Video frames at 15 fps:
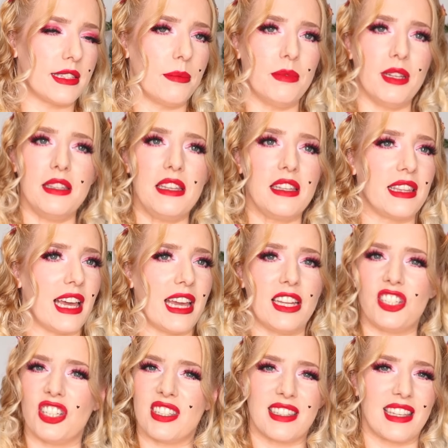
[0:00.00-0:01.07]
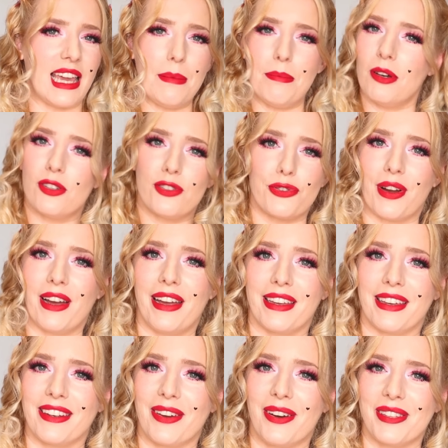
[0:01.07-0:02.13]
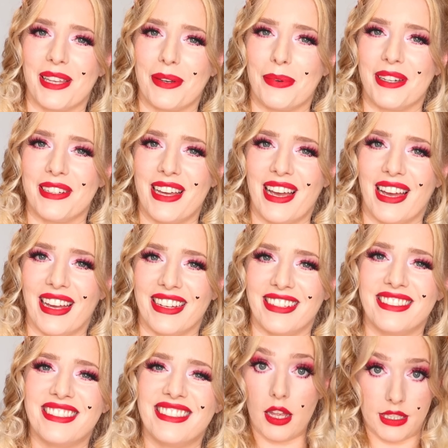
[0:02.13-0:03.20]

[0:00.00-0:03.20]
something that they just keep on trying in Hollywood, hey?